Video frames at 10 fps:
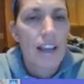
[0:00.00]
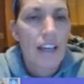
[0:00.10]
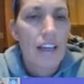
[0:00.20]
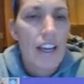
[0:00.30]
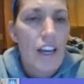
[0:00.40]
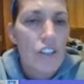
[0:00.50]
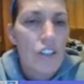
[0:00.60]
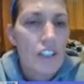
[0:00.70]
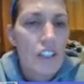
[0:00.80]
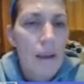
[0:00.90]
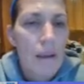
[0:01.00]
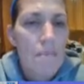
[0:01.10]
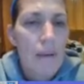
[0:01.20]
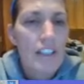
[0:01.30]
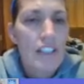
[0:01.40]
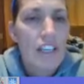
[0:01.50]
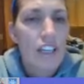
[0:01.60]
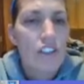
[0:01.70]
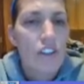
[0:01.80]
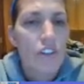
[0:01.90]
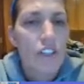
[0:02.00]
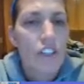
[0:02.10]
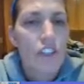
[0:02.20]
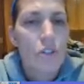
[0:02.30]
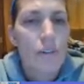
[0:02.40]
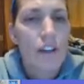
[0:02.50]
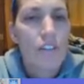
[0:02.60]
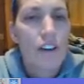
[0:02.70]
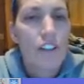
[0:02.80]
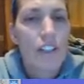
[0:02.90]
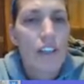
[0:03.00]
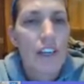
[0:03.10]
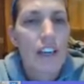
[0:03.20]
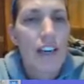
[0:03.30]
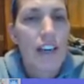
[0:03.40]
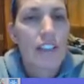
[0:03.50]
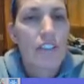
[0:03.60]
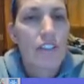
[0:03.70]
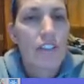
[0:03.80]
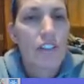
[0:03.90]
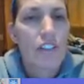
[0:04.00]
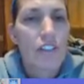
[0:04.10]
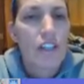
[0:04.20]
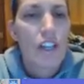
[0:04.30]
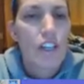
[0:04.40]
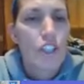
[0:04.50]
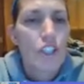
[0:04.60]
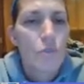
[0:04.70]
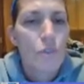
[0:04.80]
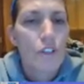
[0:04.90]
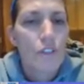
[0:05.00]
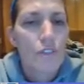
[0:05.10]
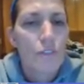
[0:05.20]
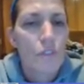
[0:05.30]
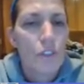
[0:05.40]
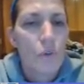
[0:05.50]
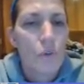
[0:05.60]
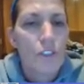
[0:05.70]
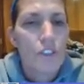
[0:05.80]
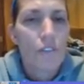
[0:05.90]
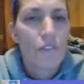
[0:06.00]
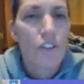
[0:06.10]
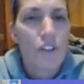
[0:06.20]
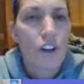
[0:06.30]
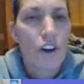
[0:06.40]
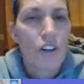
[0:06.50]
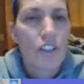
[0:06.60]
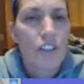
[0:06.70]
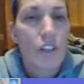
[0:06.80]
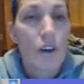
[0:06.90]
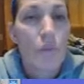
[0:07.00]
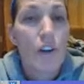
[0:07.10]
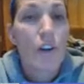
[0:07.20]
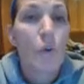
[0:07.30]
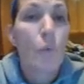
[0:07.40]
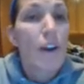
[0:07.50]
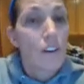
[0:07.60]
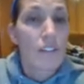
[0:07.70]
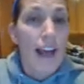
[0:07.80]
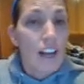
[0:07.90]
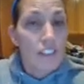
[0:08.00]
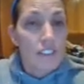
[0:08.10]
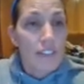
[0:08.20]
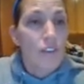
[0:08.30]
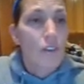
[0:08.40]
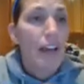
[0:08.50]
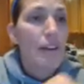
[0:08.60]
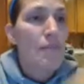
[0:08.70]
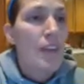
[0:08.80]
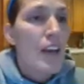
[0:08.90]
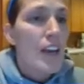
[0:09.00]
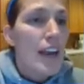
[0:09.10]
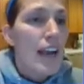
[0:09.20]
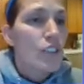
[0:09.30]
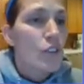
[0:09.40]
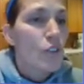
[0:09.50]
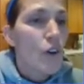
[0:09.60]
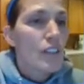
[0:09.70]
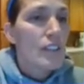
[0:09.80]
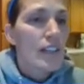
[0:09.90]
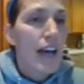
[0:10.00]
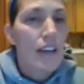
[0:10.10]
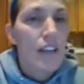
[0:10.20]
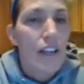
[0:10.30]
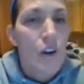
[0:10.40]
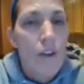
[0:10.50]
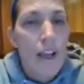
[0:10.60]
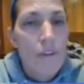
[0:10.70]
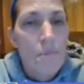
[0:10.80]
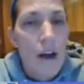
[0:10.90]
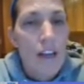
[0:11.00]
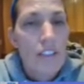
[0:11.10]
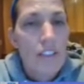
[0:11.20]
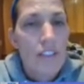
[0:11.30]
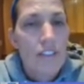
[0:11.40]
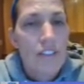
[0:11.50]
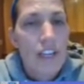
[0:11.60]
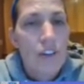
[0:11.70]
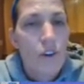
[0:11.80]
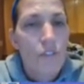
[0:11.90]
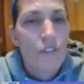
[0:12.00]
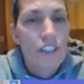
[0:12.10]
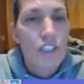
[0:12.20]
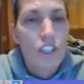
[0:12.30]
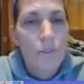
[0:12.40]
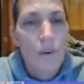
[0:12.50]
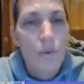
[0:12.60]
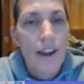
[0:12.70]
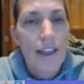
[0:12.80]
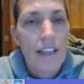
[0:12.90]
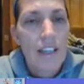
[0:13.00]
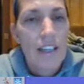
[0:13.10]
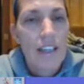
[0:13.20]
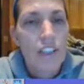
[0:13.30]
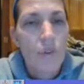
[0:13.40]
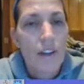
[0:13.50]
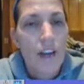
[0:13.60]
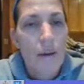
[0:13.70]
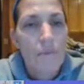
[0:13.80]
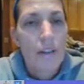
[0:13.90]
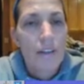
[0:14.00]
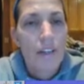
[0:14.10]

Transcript: 8. So this is my basic, it's called a cubic function. It kind of does a little swerve through the origin, if you call it, or just we call it a wiggle, actually, okay? And so notice that we have a positive leading coefficient, so my right end is going up.